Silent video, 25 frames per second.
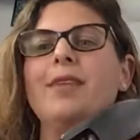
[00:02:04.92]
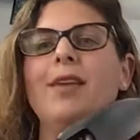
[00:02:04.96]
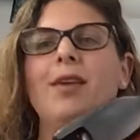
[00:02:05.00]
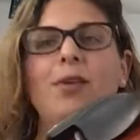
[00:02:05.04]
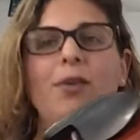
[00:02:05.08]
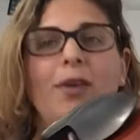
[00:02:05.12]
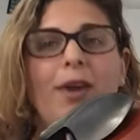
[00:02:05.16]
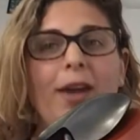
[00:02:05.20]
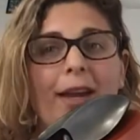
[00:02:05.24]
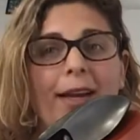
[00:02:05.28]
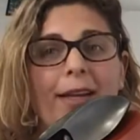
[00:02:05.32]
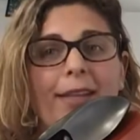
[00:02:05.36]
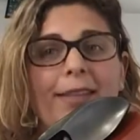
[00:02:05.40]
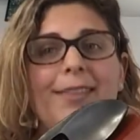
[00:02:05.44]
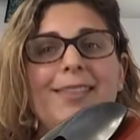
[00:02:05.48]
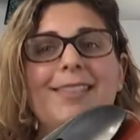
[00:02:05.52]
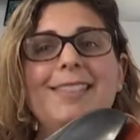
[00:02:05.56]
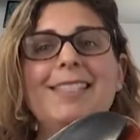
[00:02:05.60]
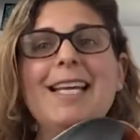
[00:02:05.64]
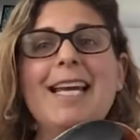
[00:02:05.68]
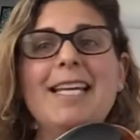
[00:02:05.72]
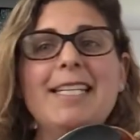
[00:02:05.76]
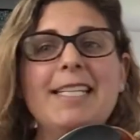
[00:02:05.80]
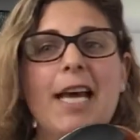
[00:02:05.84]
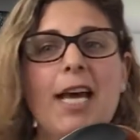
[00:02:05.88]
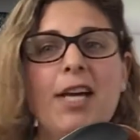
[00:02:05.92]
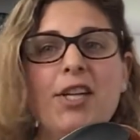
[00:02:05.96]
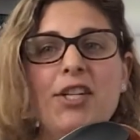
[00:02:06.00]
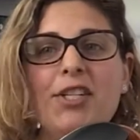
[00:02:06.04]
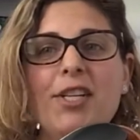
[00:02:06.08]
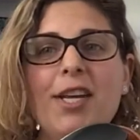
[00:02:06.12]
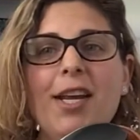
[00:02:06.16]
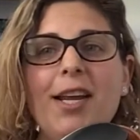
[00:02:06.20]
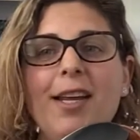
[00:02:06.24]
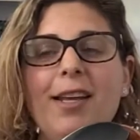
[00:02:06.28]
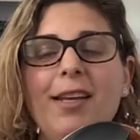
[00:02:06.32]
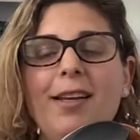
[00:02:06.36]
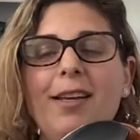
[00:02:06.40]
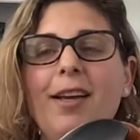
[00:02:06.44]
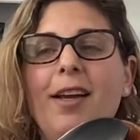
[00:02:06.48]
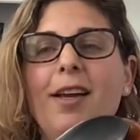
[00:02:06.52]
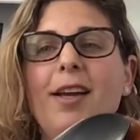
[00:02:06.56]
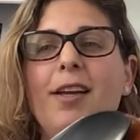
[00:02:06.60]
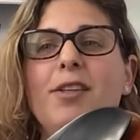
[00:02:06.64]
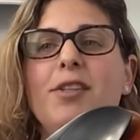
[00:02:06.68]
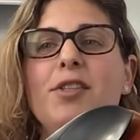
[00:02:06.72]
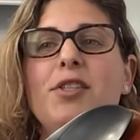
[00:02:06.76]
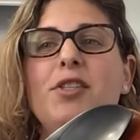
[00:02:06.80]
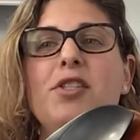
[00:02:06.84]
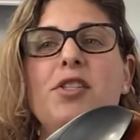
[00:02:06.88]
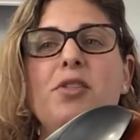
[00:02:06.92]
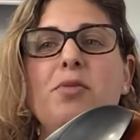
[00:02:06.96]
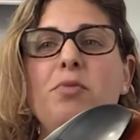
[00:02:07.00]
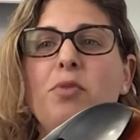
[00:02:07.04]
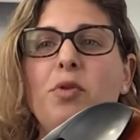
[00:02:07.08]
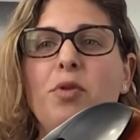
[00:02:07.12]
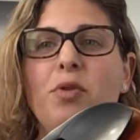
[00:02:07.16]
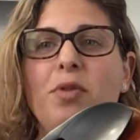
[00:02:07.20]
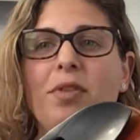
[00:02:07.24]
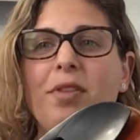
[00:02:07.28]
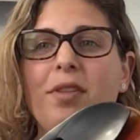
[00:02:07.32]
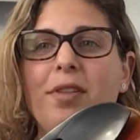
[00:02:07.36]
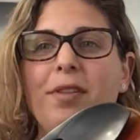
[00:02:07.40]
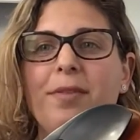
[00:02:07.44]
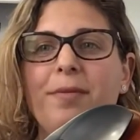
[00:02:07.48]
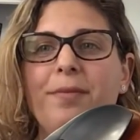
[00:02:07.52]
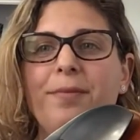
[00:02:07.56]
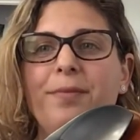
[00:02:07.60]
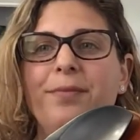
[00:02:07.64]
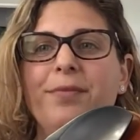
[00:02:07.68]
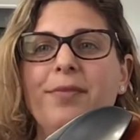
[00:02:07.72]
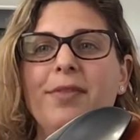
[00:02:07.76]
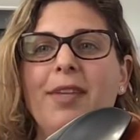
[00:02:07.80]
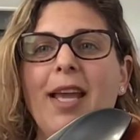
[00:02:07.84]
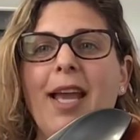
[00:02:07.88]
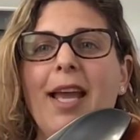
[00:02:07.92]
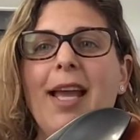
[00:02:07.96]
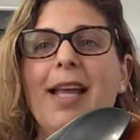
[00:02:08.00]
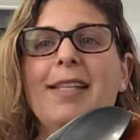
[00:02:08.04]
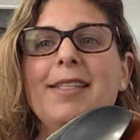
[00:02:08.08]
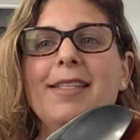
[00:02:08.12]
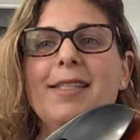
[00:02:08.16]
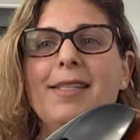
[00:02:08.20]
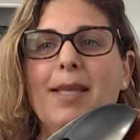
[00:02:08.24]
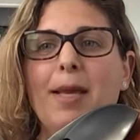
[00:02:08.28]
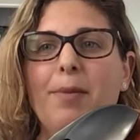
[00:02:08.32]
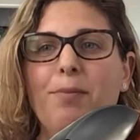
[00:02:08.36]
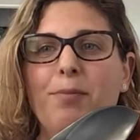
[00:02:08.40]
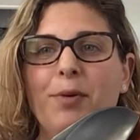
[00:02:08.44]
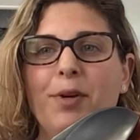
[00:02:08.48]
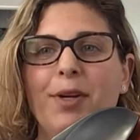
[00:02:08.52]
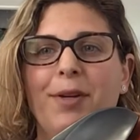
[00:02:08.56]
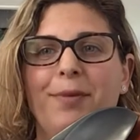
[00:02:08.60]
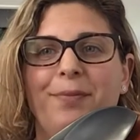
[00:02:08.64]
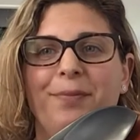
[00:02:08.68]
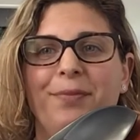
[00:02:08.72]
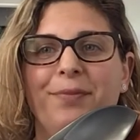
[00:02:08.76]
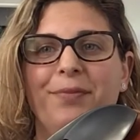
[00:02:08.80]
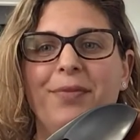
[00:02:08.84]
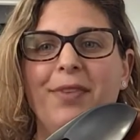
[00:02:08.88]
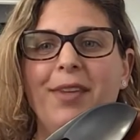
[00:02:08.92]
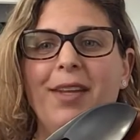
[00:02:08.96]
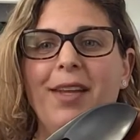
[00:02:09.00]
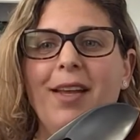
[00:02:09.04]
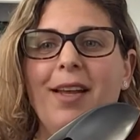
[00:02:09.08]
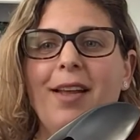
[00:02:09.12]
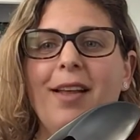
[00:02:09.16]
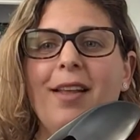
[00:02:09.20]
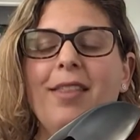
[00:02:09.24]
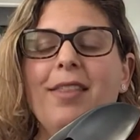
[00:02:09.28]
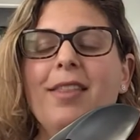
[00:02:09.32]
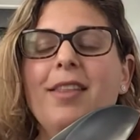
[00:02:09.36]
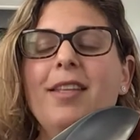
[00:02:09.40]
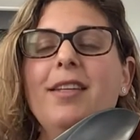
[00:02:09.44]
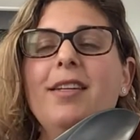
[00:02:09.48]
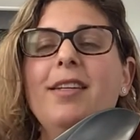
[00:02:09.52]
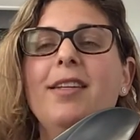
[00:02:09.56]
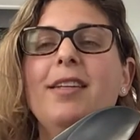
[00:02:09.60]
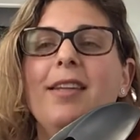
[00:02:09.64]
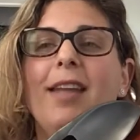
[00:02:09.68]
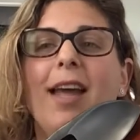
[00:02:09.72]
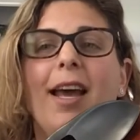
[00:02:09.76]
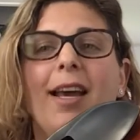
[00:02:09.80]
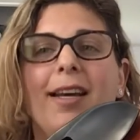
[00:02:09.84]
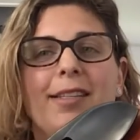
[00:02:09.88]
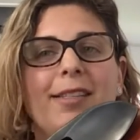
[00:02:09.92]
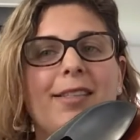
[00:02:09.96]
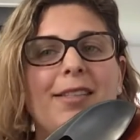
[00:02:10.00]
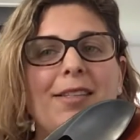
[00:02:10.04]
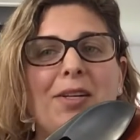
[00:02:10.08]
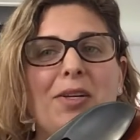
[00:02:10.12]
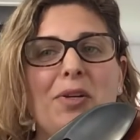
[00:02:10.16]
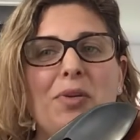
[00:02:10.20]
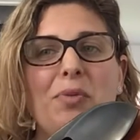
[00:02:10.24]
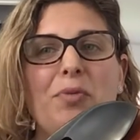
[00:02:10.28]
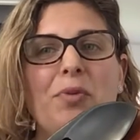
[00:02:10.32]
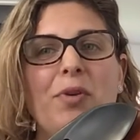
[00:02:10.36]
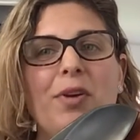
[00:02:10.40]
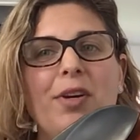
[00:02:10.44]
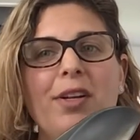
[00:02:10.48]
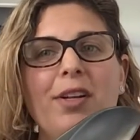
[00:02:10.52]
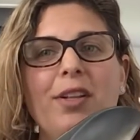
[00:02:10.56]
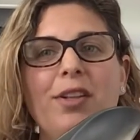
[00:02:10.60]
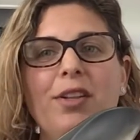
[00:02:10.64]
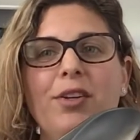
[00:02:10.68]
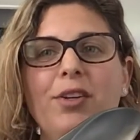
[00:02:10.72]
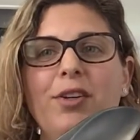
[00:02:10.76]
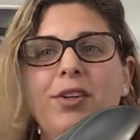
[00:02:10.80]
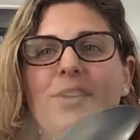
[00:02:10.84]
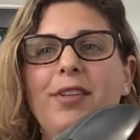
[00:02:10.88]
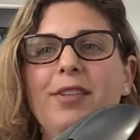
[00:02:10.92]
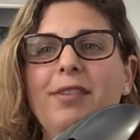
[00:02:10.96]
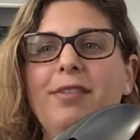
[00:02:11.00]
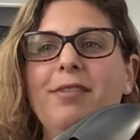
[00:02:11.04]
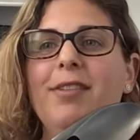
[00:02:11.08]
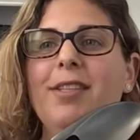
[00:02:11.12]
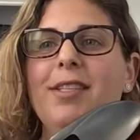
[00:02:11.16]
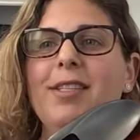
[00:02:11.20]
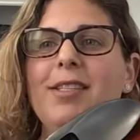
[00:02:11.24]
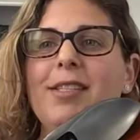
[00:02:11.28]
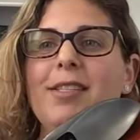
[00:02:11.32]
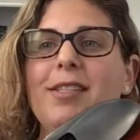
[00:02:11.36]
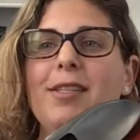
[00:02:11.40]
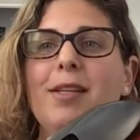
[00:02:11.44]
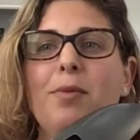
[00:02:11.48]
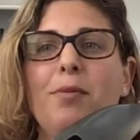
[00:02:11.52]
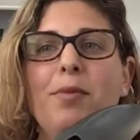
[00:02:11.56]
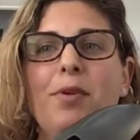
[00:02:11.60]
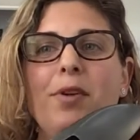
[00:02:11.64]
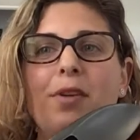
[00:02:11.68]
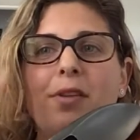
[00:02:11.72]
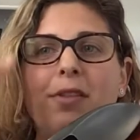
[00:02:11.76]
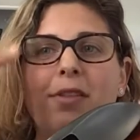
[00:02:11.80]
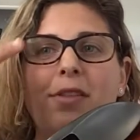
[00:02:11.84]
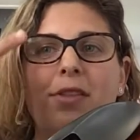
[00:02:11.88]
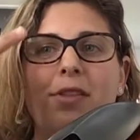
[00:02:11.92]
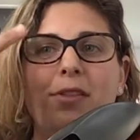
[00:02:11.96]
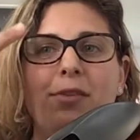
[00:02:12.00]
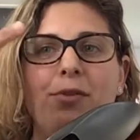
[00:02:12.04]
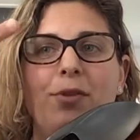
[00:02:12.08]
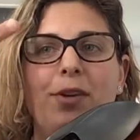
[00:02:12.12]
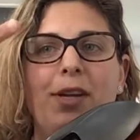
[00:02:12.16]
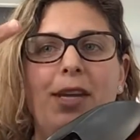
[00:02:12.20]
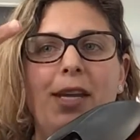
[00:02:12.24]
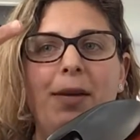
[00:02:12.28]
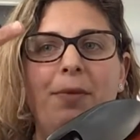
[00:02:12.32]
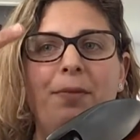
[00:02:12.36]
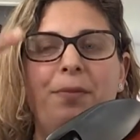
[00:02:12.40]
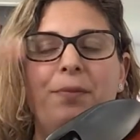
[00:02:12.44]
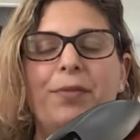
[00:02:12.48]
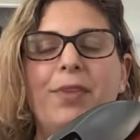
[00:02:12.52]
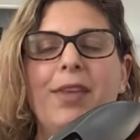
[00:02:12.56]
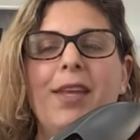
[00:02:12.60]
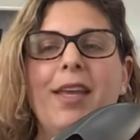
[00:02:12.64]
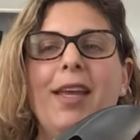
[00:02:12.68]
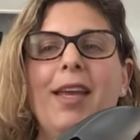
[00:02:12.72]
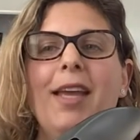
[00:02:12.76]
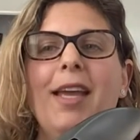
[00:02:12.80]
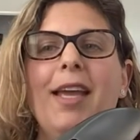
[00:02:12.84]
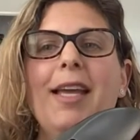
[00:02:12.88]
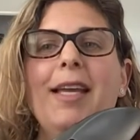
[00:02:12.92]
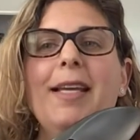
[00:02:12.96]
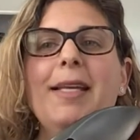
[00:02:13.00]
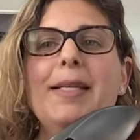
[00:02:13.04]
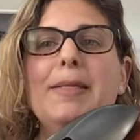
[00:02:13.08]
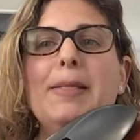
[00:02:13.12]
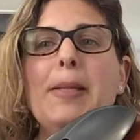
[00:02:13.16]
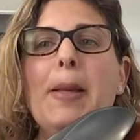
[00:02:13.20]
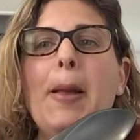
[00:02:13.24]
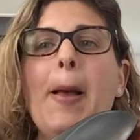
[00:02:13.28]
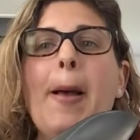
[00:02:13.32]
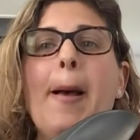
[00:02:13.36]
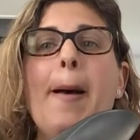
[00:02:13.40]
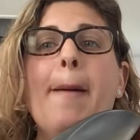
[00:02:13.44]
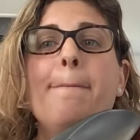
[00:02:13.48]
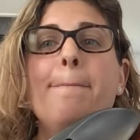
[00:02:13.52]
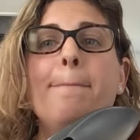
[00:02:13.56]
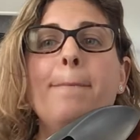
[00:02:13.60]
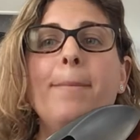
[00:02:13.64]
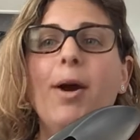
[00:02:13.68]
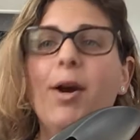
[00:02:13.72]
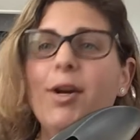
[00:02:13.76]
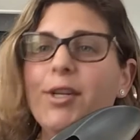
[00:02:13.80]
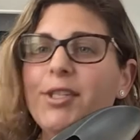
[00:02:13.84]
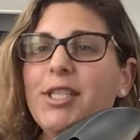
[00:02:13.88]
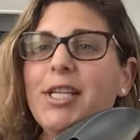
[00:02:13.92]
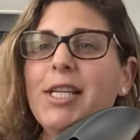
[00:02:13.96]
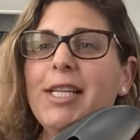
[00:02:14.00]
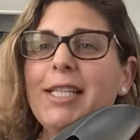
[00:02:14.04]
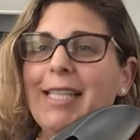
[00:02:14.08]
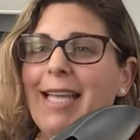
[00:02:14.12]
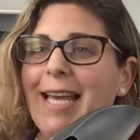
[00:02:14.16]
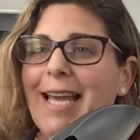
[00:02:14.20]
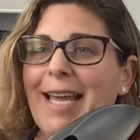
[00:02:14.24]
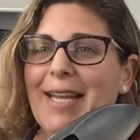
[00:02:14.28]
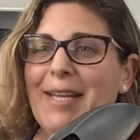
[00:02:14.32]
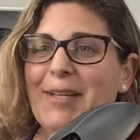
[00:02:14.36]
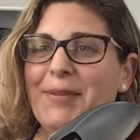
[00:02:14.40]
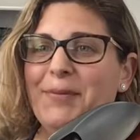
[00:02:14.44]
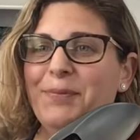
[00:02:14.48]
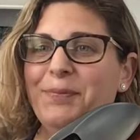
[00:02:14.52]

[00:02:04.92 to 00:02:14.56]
Okay, détaché, smooth and separate. The next term we're going to learn, this is number 3, is martelé.